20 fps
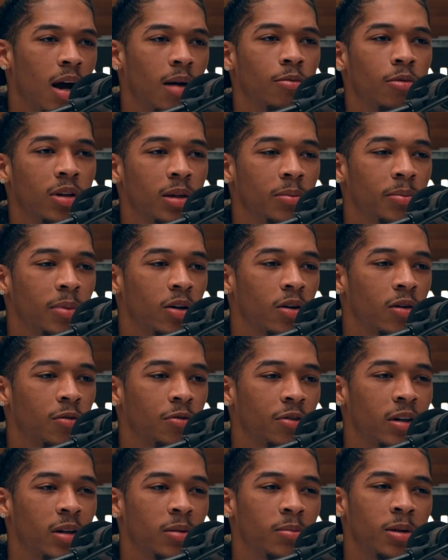I'm really big on
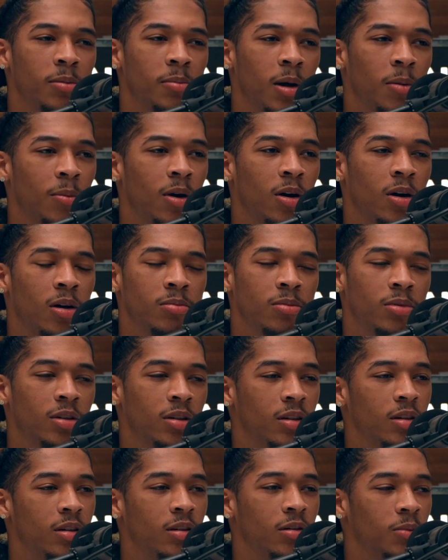family. My mom,
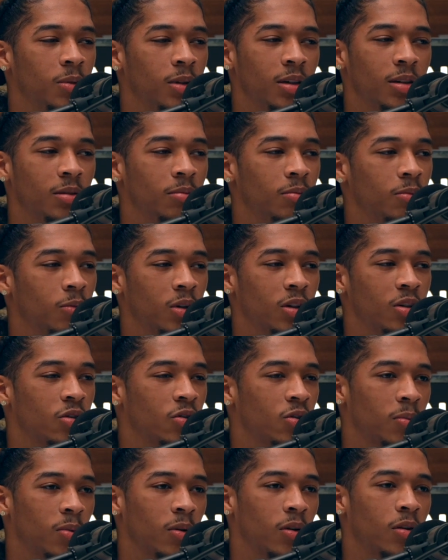she we we're
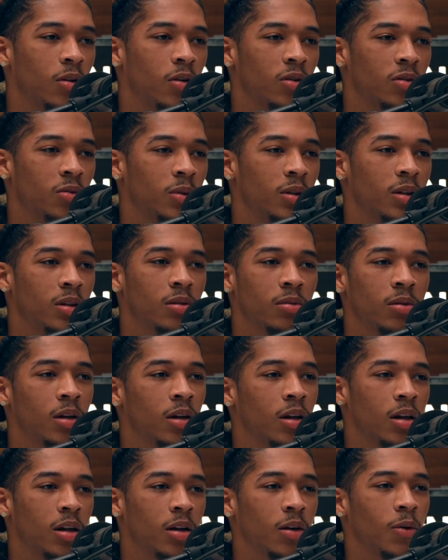super close. We
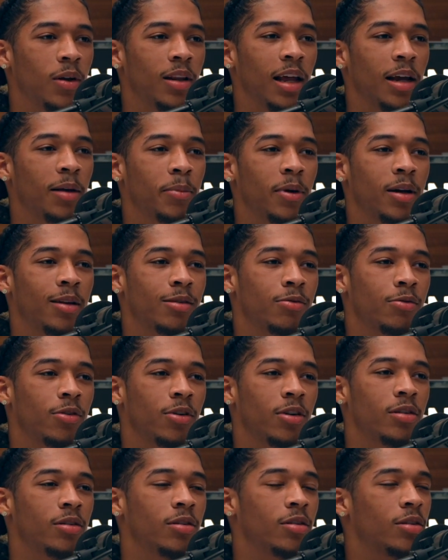we're like best
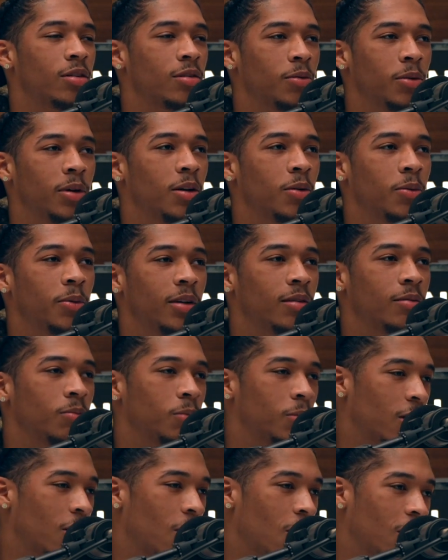friends. We we
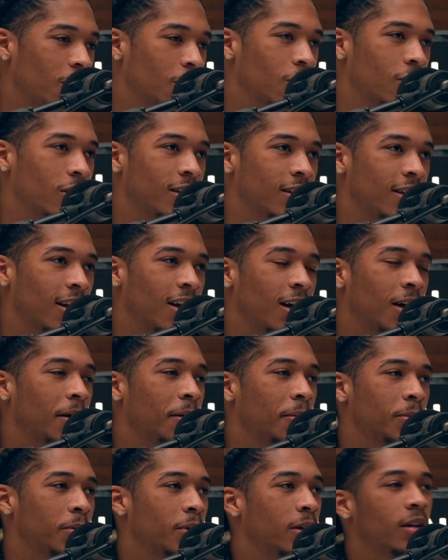we argue all the
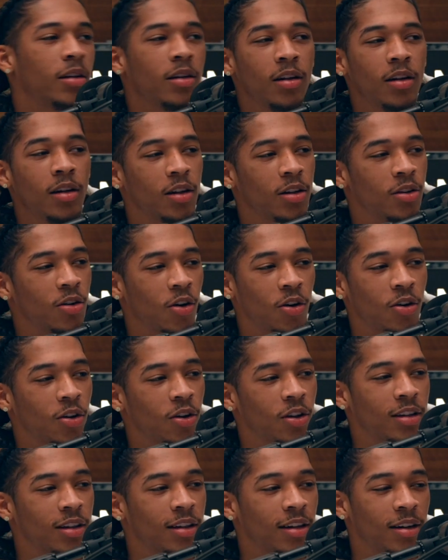time. We talk
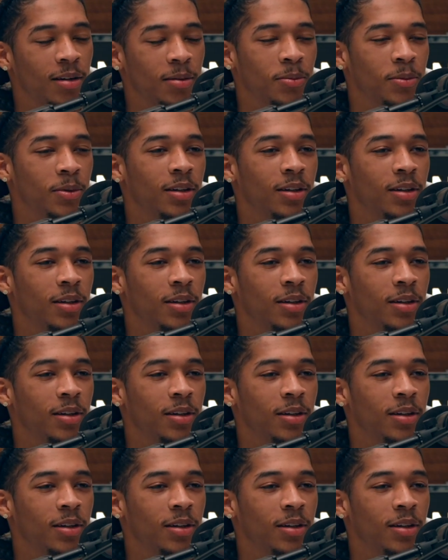all the time.